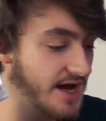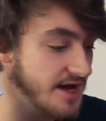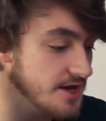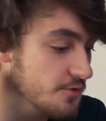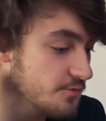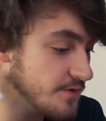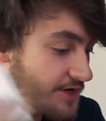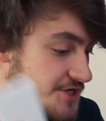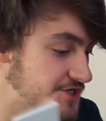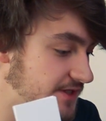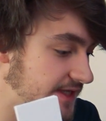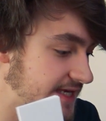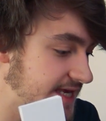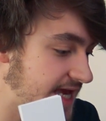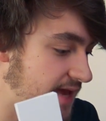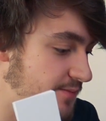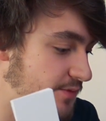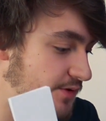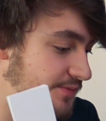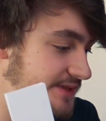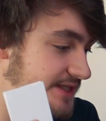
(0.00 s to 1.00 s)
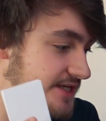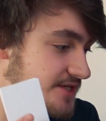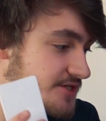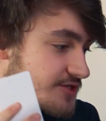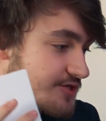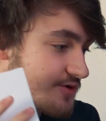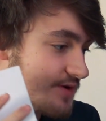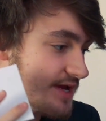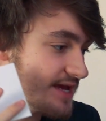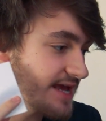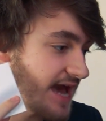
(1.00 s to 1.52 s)
I originally came up with this
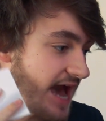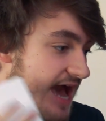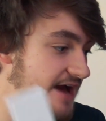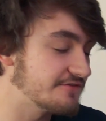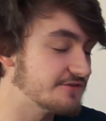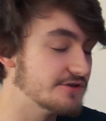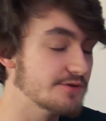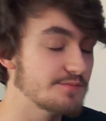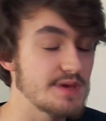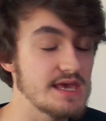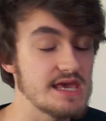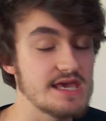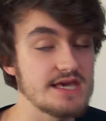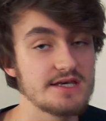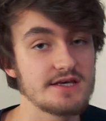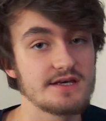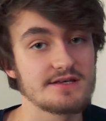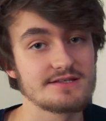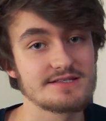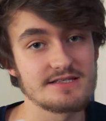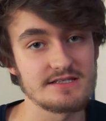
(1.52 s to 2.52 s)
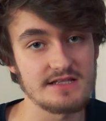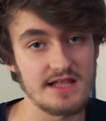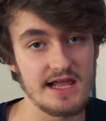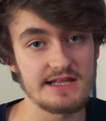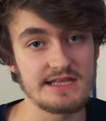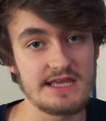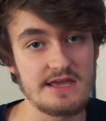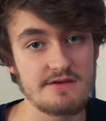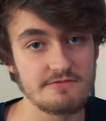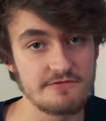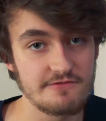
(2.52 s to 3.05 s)
trick after being
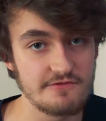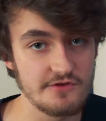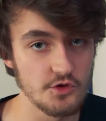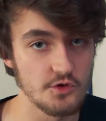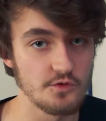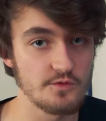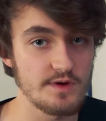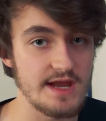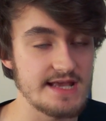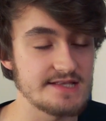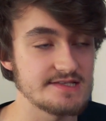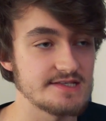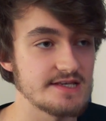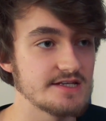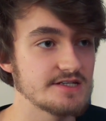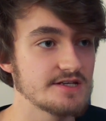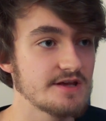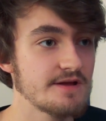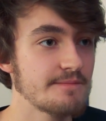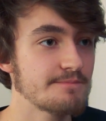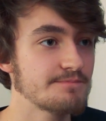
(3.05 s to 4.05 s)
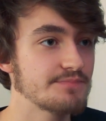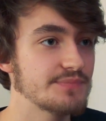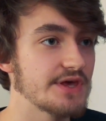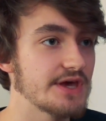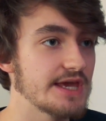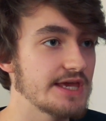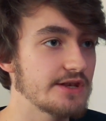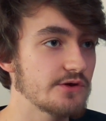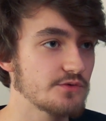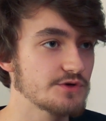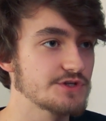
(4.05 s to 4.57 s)
slightly infuriated
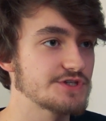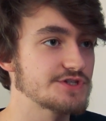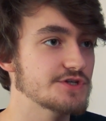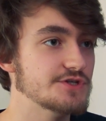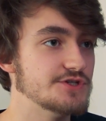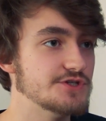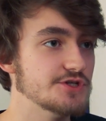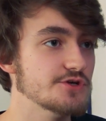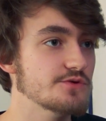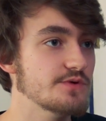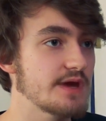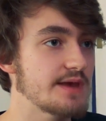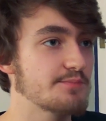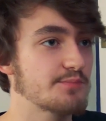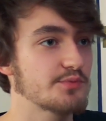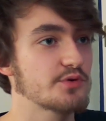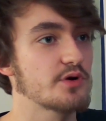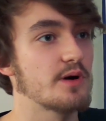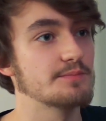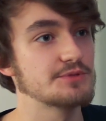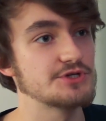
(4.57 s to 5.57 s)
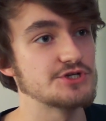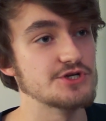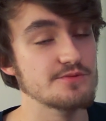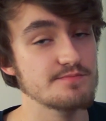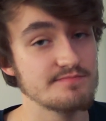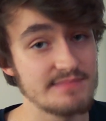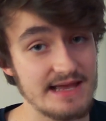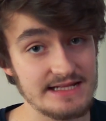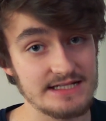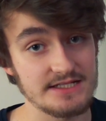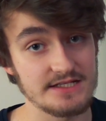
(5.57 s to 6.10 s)
that in order to do impromptu
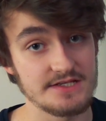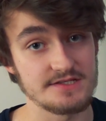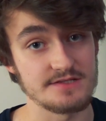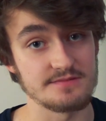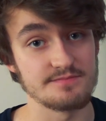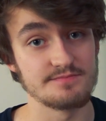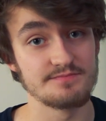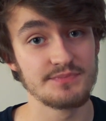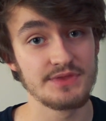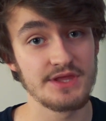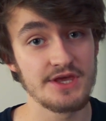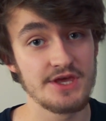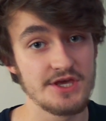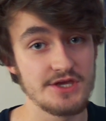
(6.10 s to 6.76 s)
mentalism,